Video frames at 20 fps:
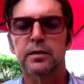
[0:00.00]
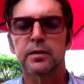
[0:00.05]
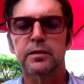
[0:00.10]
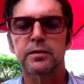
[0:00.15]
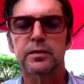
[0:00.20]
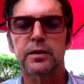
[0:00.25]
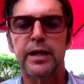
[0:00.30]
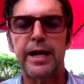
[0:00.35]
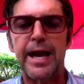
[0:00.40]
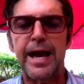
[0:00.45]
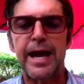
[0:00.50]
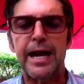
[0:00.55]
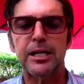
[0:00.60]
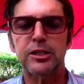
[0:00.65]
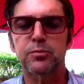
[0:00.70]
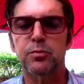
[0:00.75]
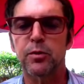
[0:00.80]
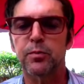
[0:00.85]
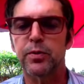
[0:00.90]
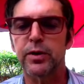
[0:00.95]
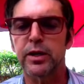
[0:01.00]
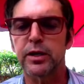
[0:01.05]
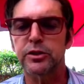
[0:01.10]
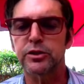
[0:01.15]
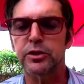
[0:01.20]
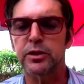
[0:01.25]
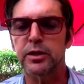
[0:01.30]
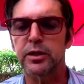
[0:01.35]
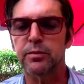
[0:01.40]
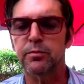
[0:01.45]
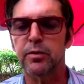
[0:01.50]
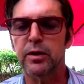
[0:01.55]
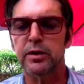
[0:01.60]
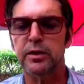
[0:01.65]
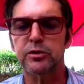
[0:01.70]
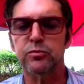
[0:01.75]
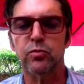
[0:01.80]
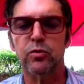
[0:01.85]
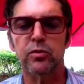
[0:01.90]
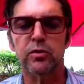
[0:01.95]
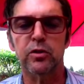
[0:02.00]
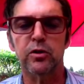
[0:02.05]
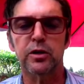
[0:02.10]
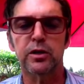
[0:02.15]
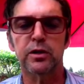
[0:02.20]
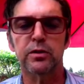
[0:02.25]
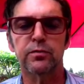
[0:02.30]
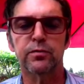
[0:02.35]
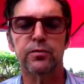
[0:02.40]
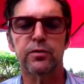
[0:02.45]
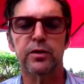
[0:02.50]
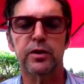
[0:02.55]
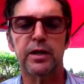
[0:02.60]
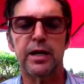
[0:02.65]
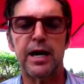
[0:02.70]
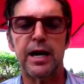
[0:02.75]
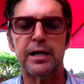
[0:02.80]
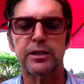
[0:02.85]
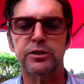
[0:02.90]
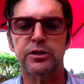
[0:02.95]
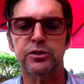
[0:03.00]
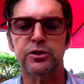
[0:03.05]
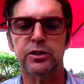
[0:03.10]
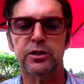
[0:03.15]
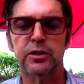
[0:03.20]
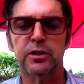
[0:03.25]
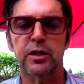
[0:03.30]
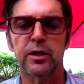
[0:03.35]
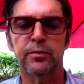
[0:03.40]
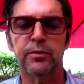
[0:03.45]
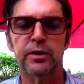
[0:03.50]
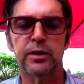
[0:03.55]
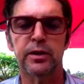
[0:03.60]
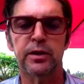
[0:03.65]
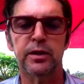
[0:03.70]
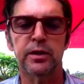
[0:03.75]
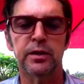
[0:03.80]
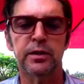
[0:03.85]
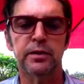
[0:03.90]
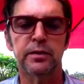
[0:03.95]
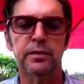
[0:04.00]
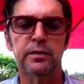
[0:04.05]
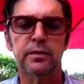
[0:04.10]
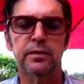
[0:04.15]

There's an asthma patient. Keep in mind, we're looking for the oxygen coming in.